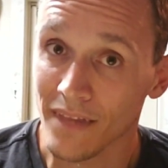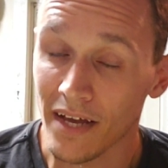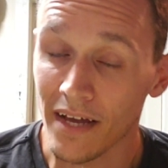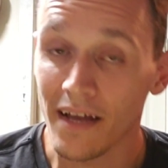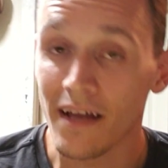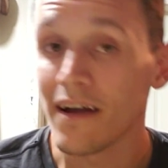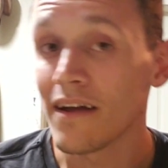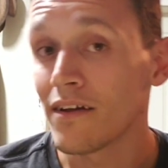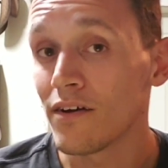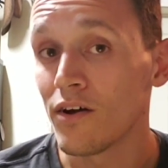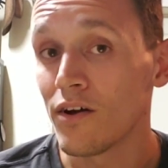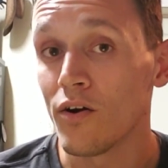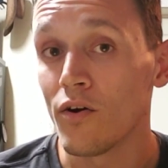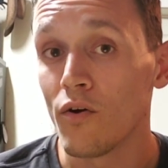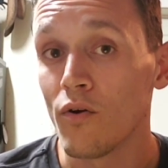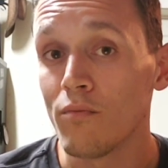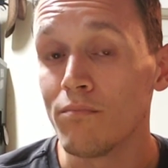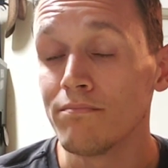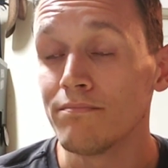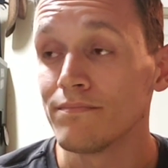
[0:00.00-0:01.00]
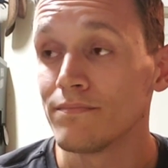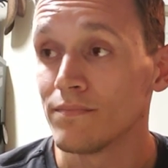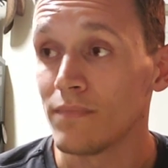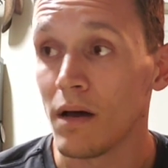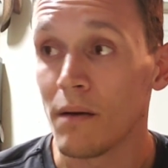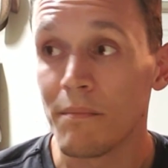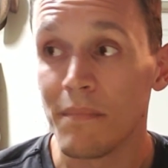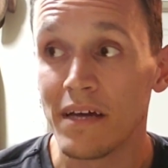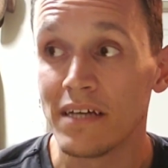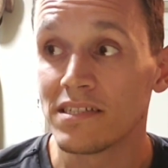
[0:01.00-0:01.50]
I got it home.
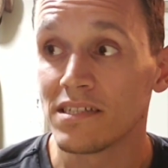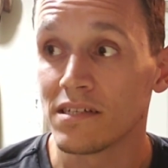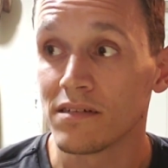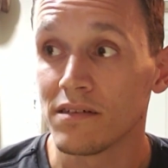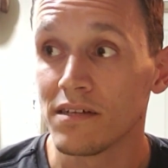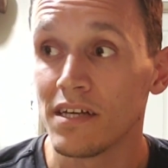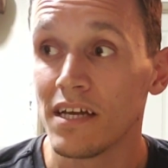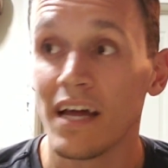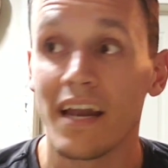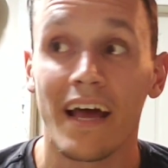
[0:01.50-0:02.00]
amazingly,